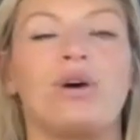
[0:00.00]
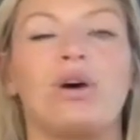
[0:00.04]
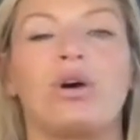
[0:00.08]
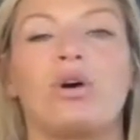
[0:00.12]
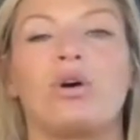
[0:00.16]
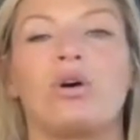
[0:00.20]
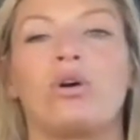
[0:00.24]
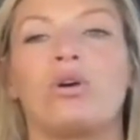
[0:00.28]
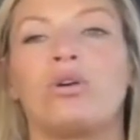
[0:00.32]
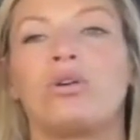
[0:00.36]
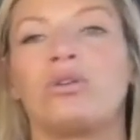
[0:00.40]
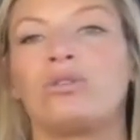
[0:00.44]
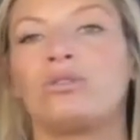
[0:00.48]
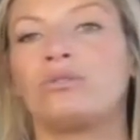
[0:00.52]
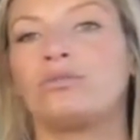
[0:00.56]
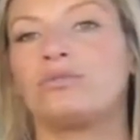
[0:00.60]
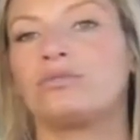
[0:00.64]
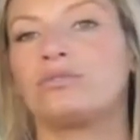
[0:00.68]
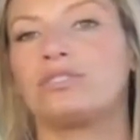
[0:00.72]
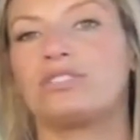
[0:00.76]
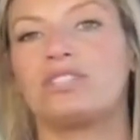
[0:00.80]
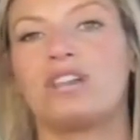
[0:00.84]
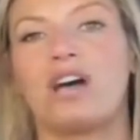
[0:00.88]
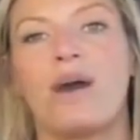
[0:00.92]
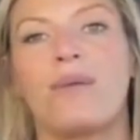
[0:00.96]
male
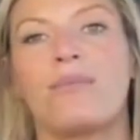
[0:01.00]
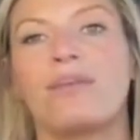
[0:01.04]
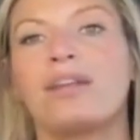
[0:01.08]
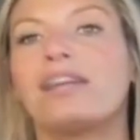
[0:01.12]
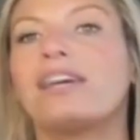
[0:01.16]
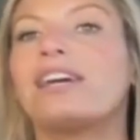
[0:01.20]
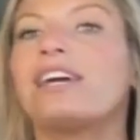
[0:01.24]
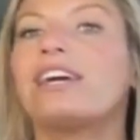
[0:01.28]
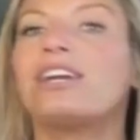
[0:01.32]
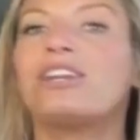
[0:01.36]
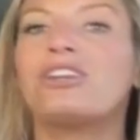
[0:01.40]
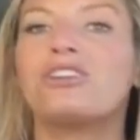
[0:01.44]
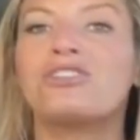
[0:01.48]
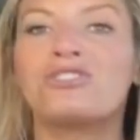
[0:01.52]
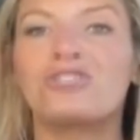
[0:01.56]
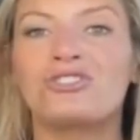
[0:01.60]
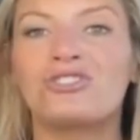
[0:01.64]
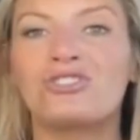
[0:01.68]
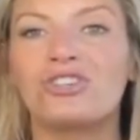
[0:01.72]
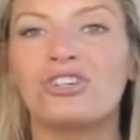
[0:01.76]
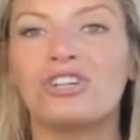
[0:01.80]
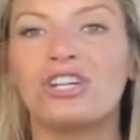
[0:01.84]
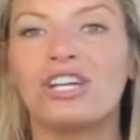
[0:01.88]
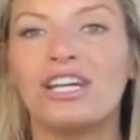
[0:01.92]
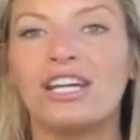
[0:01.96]
dominant
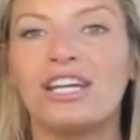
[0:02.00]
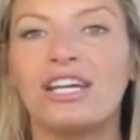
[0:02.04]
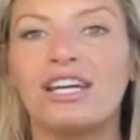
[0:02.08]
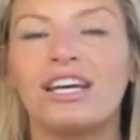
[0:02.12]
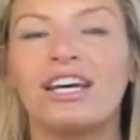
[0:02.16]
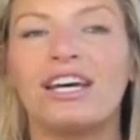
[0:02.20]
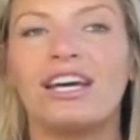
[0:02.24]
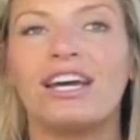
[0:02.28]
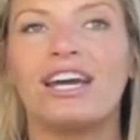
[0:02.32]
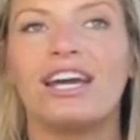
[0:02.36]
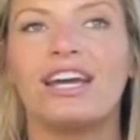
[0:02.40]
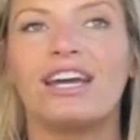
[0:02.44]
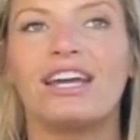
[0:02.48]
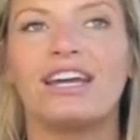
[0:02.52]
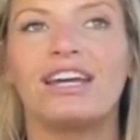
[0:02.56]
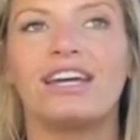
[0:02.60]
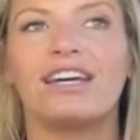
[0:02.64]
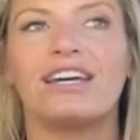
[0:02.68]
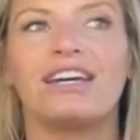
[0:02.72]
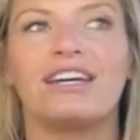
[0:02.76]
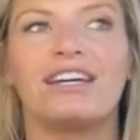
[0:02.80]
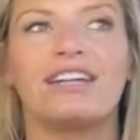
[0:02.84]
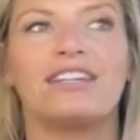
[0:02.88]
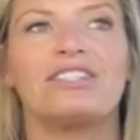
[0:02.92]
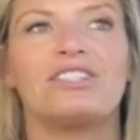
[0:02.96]
industry,
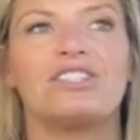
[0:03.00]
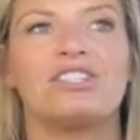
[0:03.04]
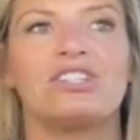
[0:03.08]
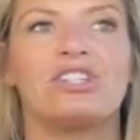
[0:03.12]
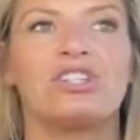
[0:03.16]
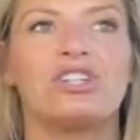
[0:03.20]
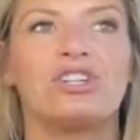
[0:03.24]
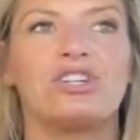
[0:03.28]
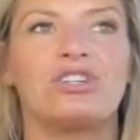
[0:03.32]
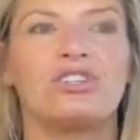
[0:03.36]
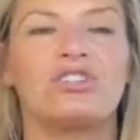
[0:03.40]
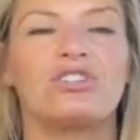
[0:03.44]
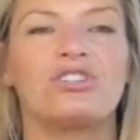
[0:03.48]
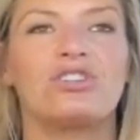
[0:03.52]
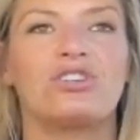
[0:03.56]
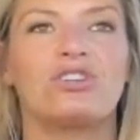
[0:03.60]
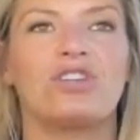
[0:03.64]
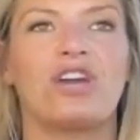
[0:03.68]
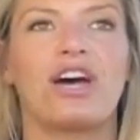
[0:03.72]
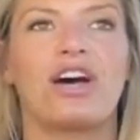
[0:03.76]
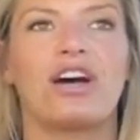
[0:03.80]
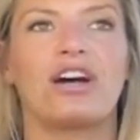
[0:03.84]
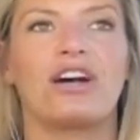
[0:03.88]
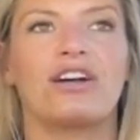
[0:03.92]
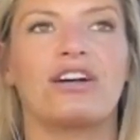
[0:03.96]
and, you know,
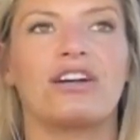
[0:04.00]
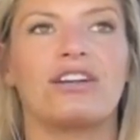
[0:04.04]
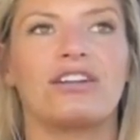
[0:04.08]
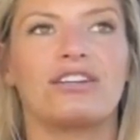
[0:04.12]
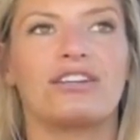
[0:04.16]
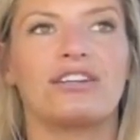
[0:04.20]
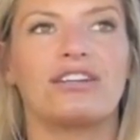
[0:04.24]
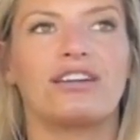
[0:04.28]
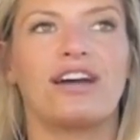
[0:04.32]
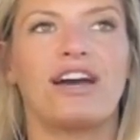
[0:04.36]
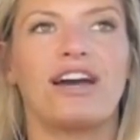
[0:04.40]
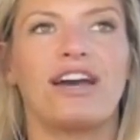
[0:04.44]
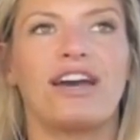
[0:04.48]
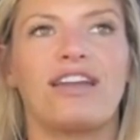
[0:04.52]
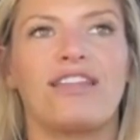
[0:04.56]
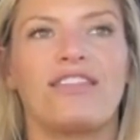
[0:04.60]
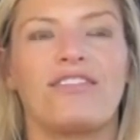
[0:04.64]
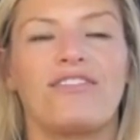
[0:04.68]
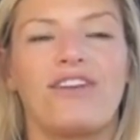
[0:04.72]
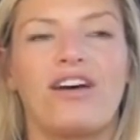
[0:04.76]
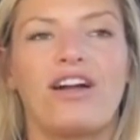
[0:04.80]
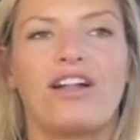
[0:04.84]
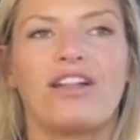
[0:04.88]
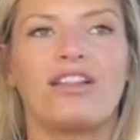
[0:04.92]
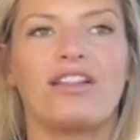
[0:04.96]
so that I
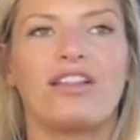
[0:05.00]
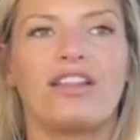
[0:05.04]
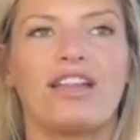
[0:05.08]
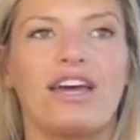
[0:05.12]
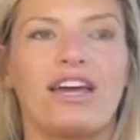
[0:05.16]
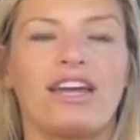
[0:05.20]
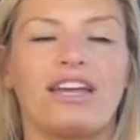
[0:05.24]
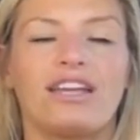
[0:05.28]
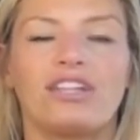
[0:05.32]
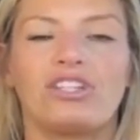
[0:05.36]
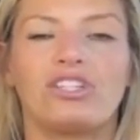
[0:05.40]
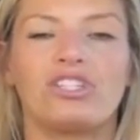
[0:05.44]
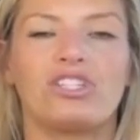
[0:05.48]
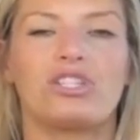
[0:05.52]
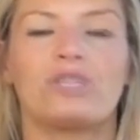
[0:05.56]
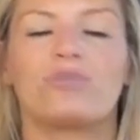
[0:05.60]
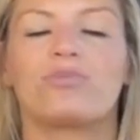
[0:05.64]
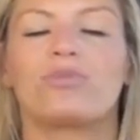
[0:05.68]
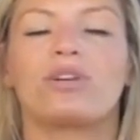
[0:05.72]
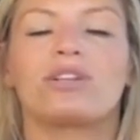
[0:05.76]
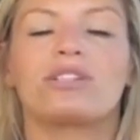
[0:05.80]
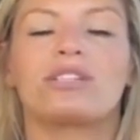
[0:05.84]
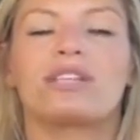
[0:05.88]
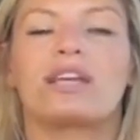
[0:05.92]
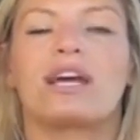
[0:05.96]
felt like just
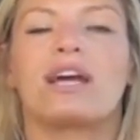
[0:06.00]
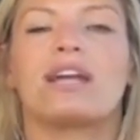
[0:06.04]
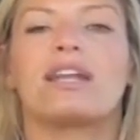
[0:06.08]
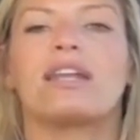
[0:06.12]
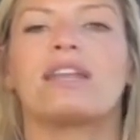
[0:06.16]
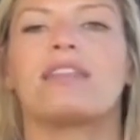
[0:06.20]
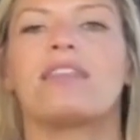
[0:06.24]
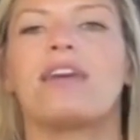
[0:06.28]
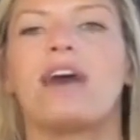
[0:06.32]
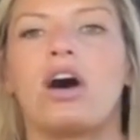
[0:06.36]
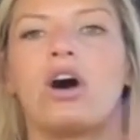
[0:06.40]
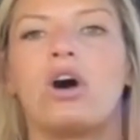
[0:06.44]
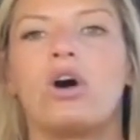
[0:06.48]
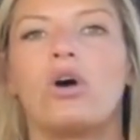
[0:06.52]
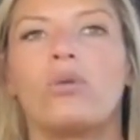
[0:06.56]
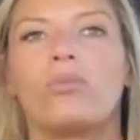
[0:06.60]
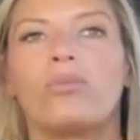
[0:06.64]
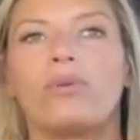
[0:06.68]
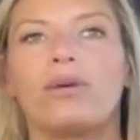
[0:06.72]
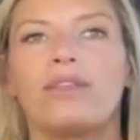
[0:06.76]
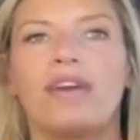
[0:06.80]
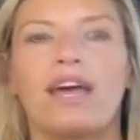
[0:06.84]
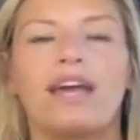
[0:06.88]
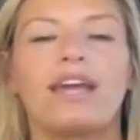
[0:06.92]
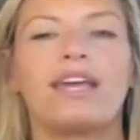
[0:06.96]
brings kind of that
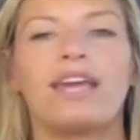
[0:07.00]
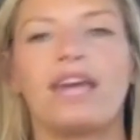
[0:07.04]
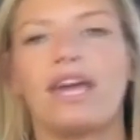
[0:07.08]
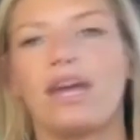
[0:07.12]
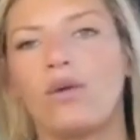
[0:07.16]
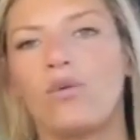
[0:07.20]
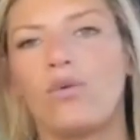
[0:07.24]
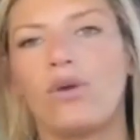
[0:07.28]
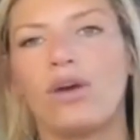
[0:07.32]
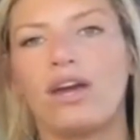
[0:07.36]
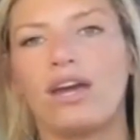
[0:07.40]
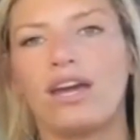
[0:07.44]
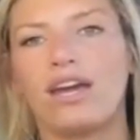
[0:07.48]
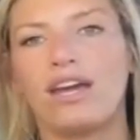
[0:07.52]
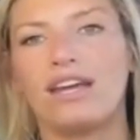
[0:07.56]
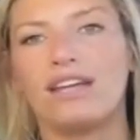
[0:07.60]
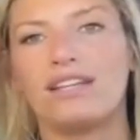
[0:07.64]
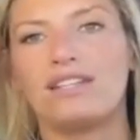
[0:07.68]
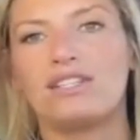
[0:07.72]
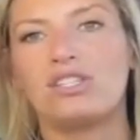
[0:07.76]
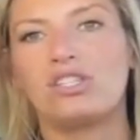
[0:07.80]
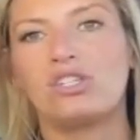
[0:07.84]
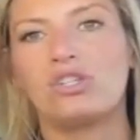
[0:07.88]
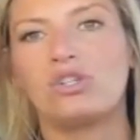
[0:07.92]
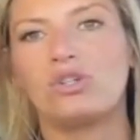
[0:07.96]
open, that
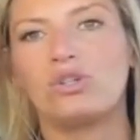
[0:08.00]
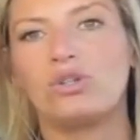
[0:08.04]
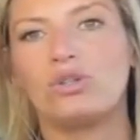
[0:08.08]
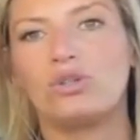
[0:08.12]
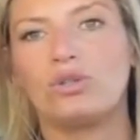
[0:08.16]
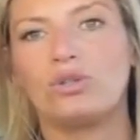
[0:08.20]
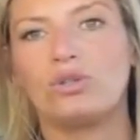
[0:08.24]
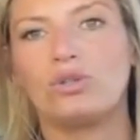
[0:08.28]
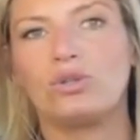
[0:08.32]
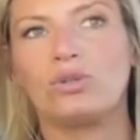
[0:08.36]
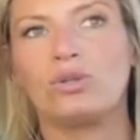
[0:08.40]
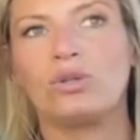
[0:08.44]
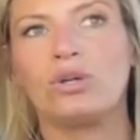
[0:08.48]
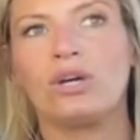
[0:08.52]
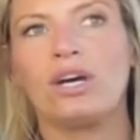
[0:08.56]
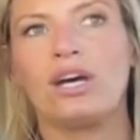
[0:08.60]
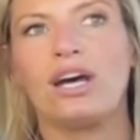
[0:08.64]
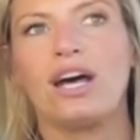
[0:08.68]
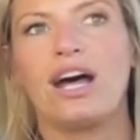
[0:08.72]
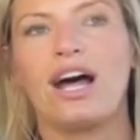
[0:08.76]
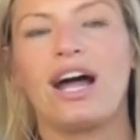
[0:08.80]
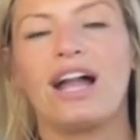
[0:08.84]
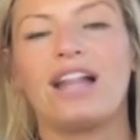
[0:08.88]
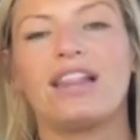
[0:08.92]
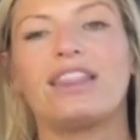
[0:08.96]
gateway to
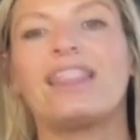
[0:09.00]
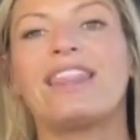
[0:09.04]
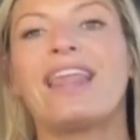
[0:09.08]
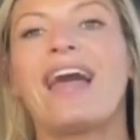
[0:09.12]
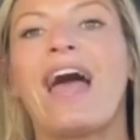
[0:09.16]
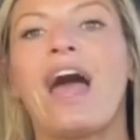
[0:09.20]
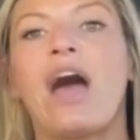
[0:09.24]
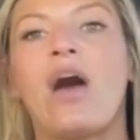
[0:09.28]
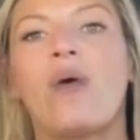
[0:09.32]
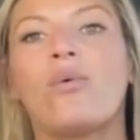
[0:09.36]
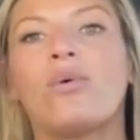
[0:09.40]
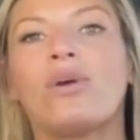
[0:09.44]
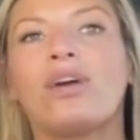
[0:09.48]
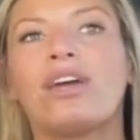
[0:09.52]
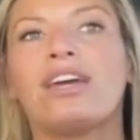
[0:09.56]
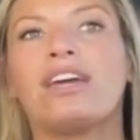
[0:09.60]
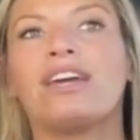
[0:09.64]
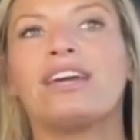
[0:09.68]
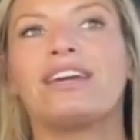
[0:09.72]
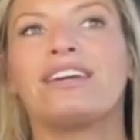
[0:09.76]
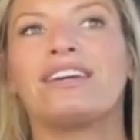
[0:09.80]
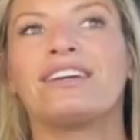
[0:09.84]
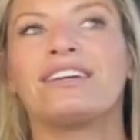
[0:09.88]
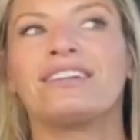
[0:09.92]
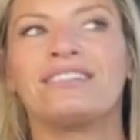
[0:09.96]

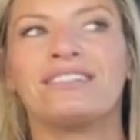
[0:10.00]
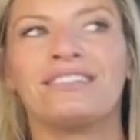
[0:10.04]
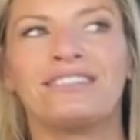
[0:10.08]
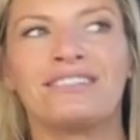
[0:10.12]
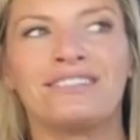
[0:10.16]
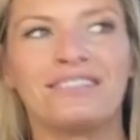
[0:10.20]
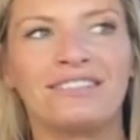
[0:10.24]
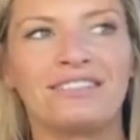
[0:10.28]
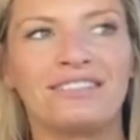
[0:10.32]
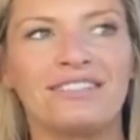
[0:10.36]
allowing,